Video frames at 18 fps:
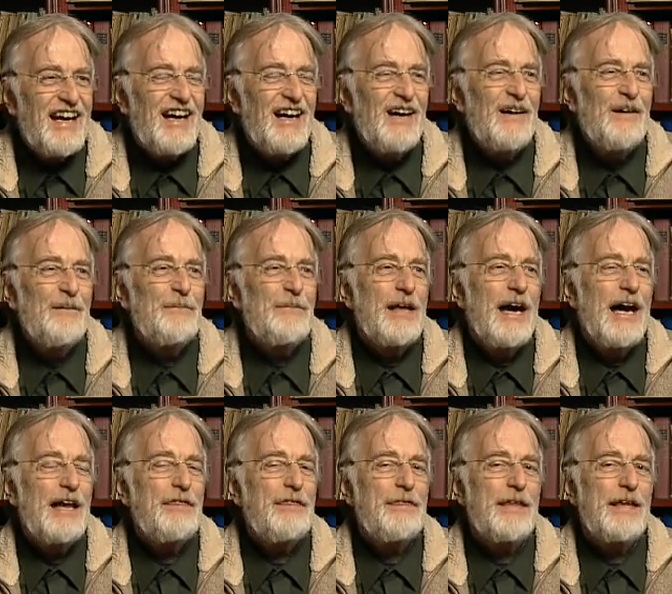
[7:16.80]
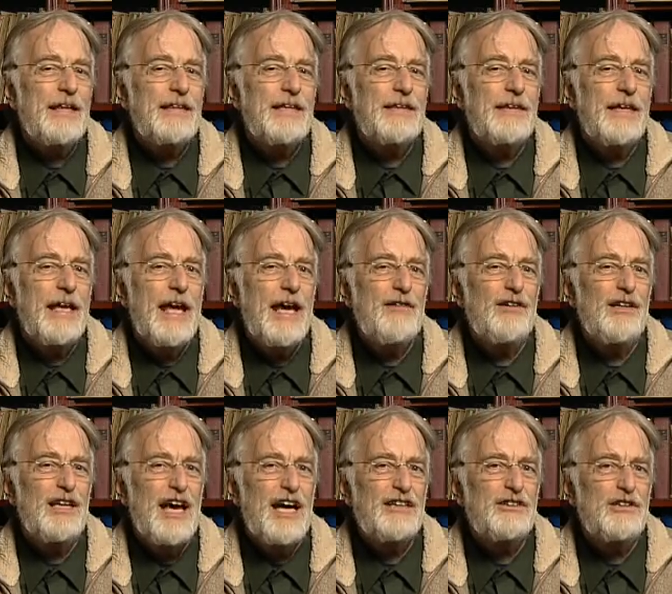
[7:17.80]
Um, I think that they have a
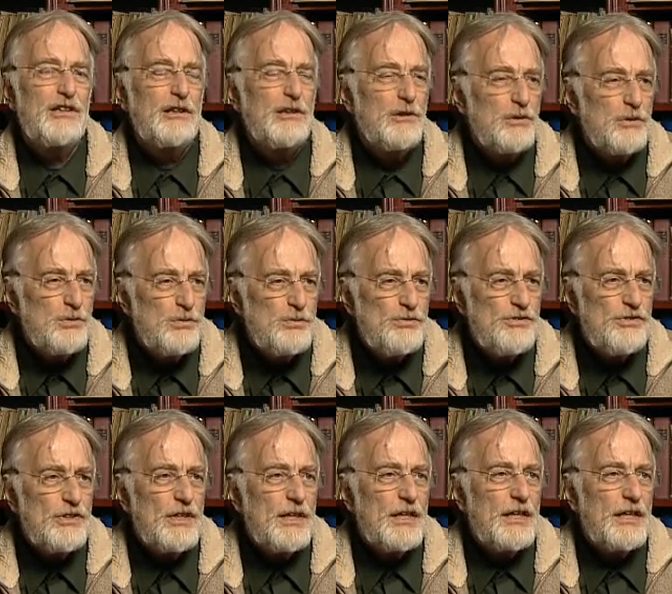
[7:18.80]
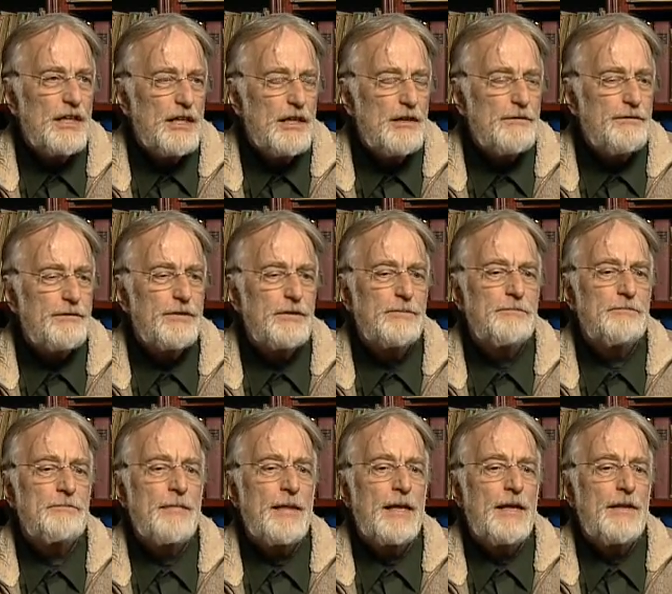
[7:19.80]
lot to lose if
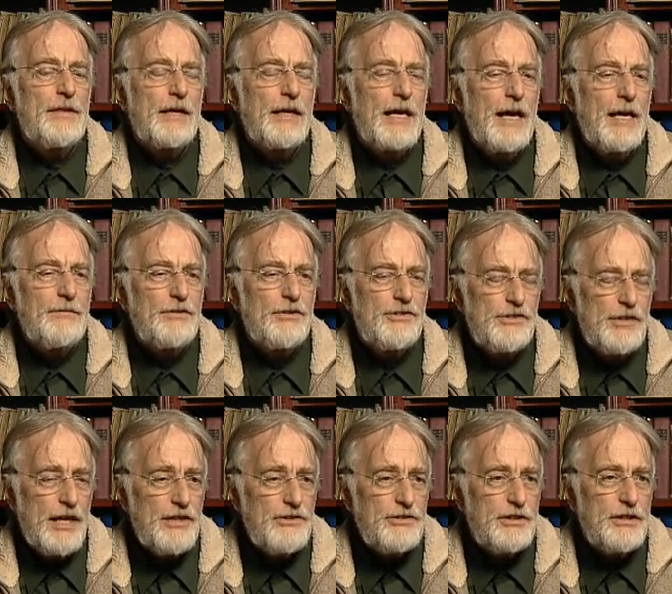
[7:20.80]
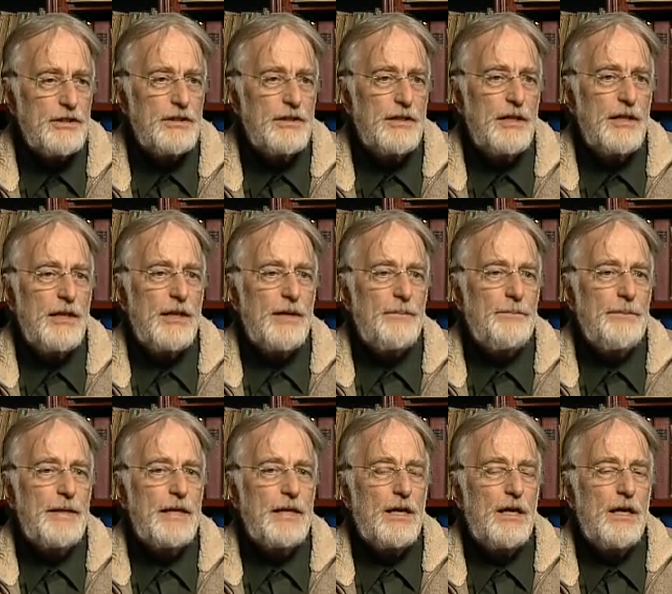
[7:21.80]
the conversation
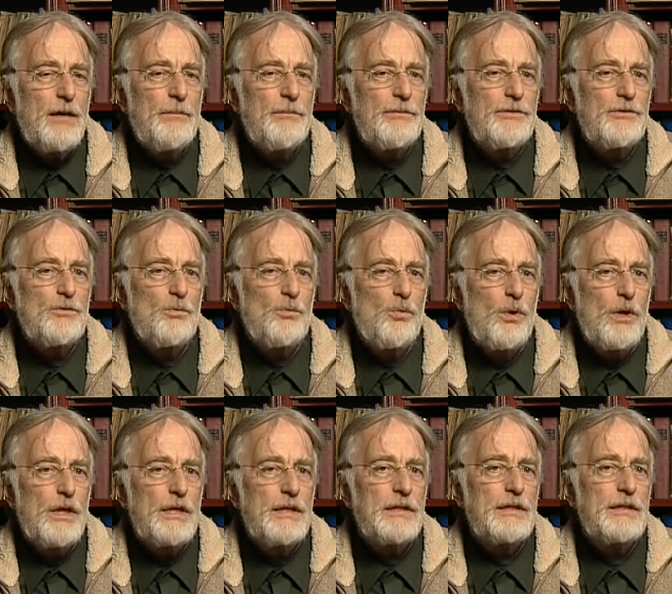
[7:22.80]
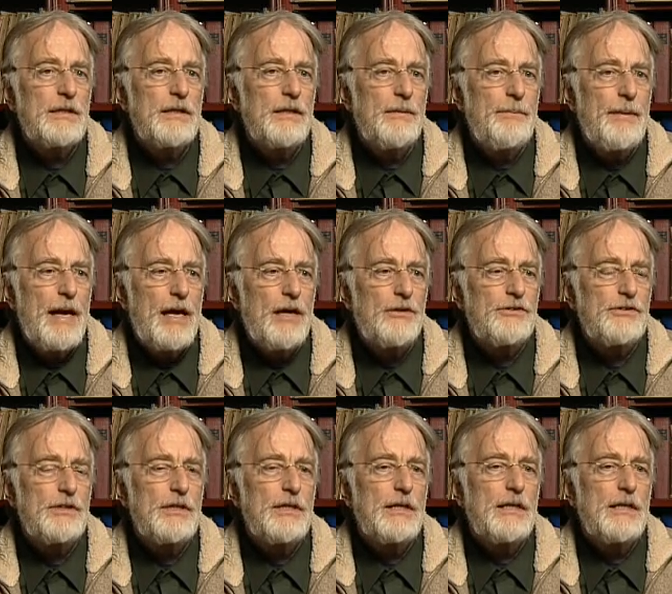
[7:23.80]
becomes one about